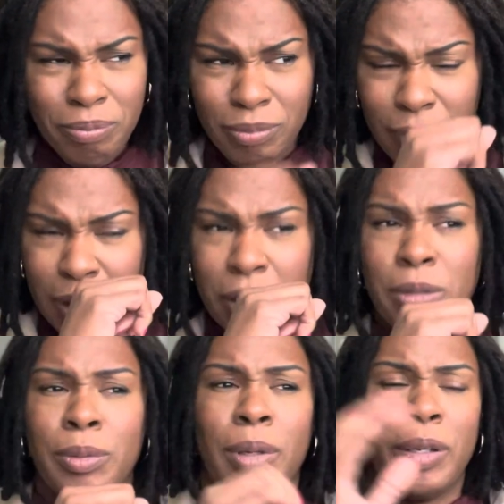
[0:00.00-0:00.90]

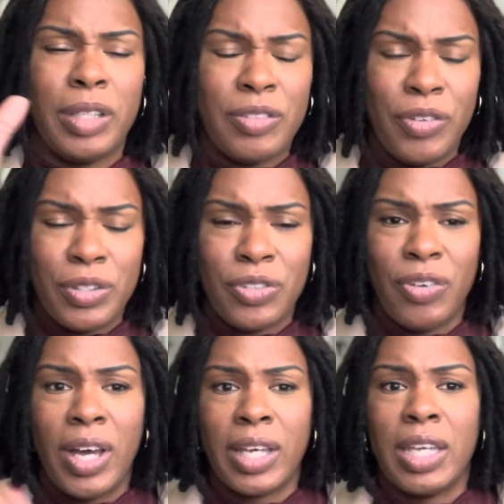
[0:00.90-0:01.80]
it feels
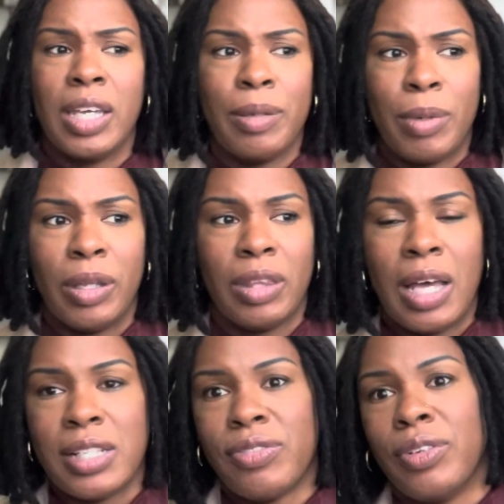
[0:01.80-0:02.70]
foggy and my
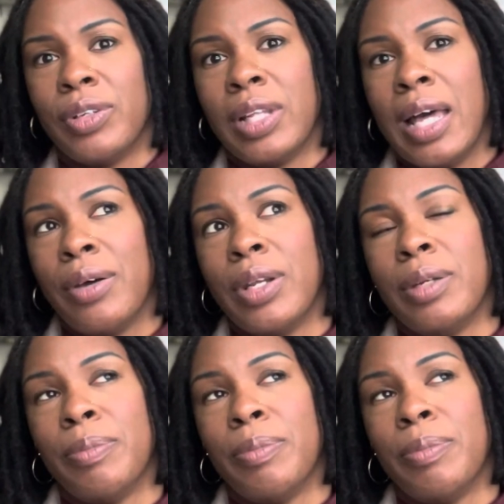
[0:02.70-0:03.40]
thoughts feel clouded,